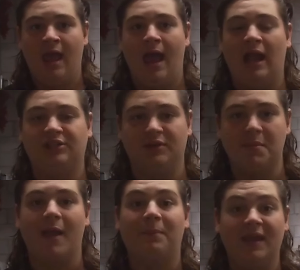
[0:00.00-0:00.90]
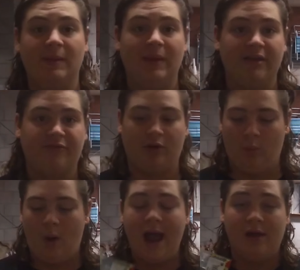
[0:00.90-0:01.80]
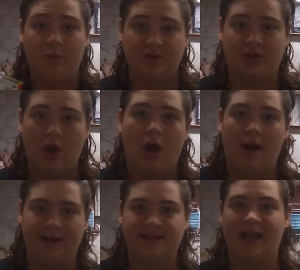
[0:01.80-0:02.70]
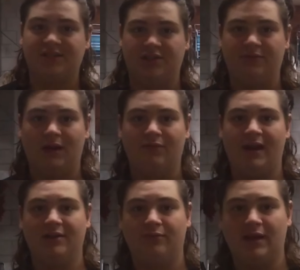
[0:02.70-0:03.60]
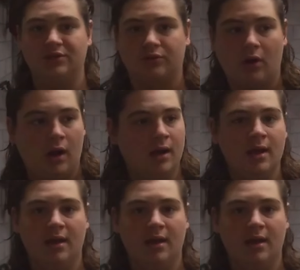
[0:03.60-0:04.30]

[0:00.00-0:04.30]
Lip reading: Actually, my PB for a while was caught on a Texas rig rage craw,